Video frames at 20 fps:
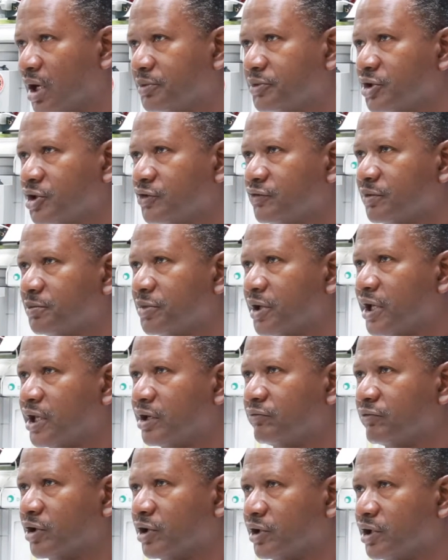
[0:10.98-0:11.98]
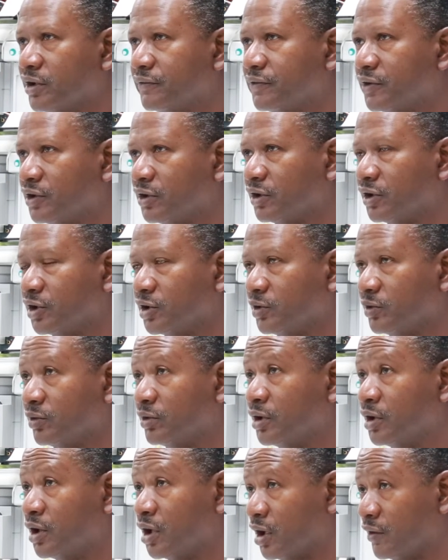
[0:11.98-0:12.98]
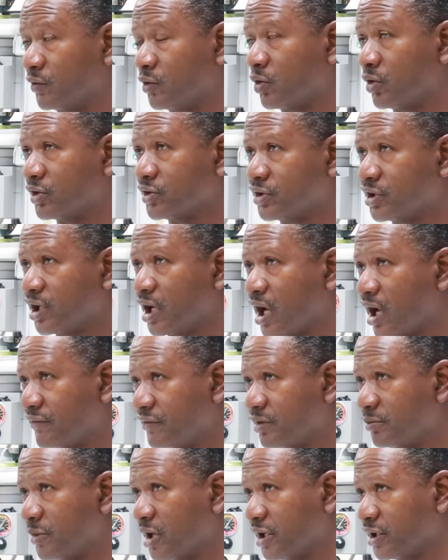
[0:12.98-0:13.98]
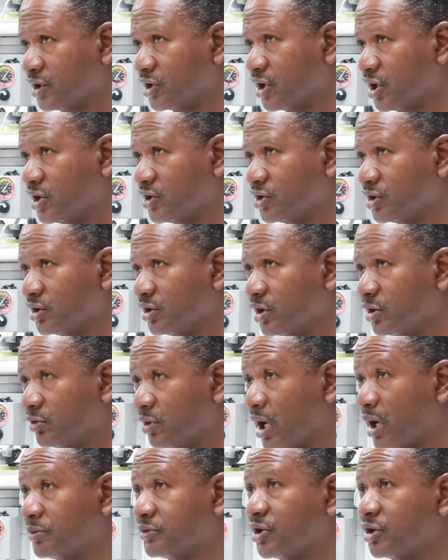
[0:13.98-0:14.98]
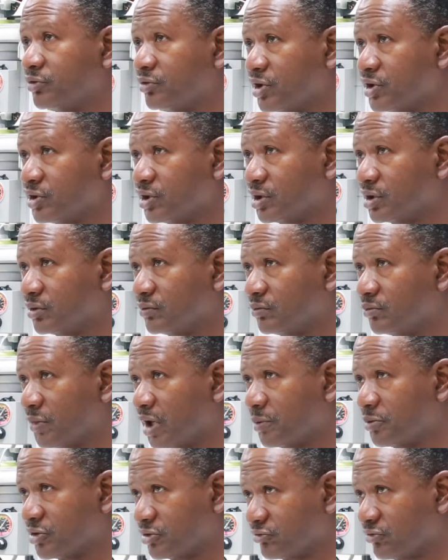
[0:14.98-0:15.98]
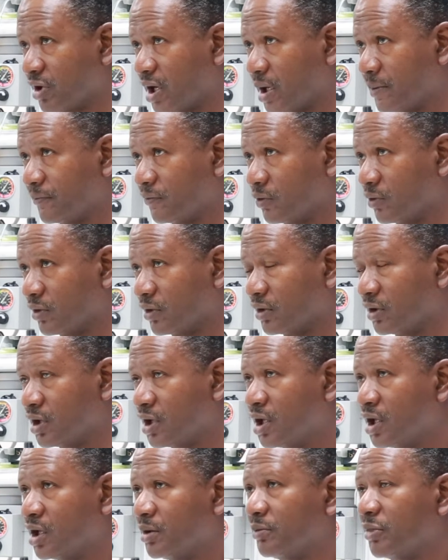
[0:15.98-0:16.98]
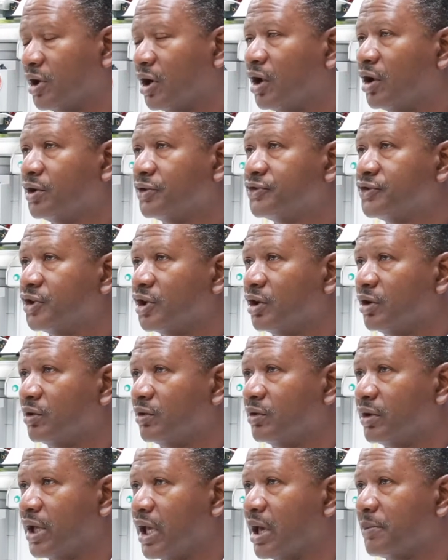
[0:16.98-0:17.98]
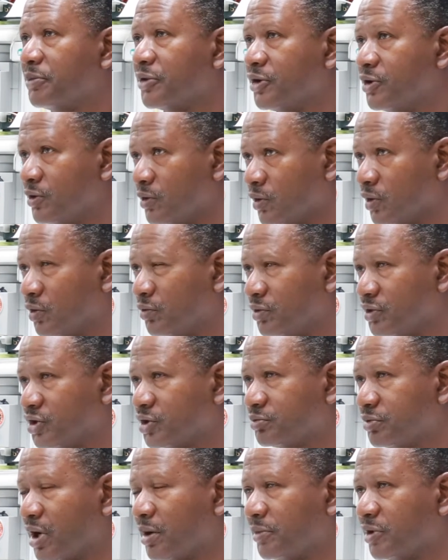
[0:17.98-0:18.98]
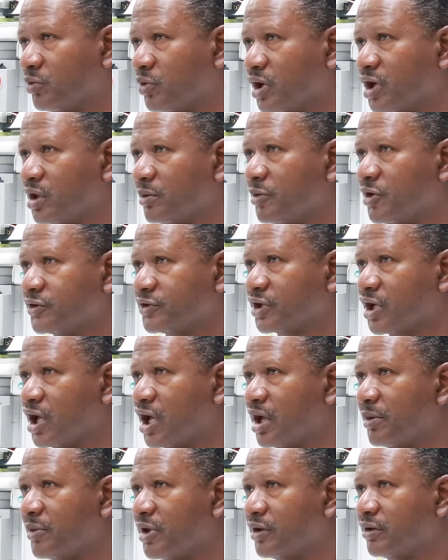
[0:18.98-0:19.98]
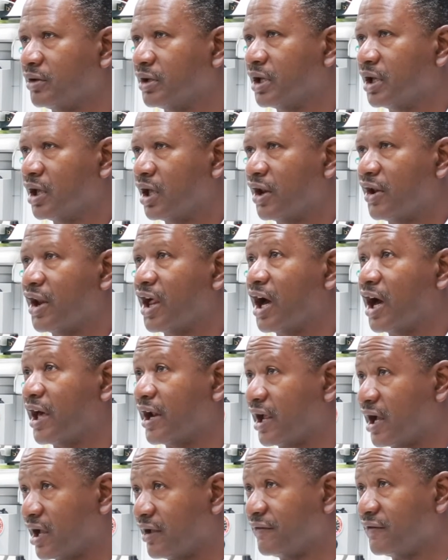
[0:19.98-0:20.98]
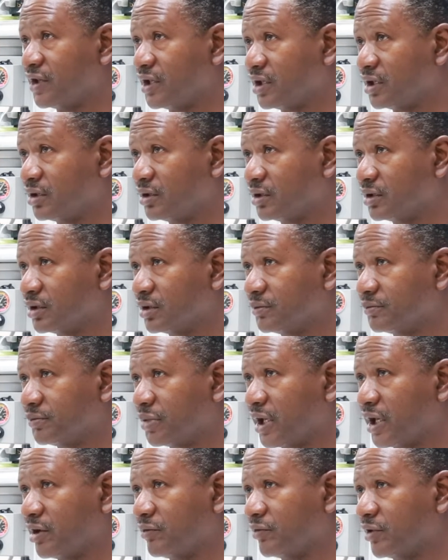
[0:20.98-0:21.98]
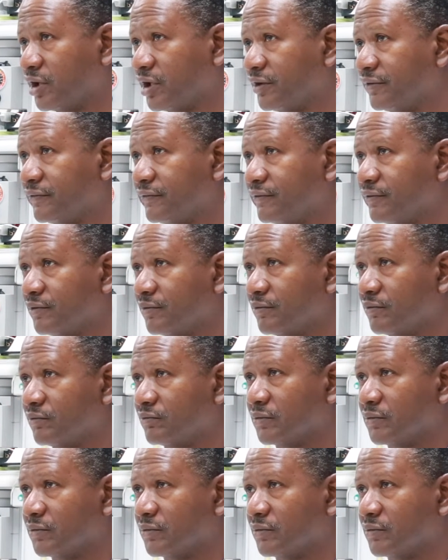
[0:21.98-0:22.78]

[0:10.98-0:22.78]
her options for pain relief include, of course, the IV medication that her obstetrician may prescribe for, but also epidural, which is probably one of the most common non-IV pain relief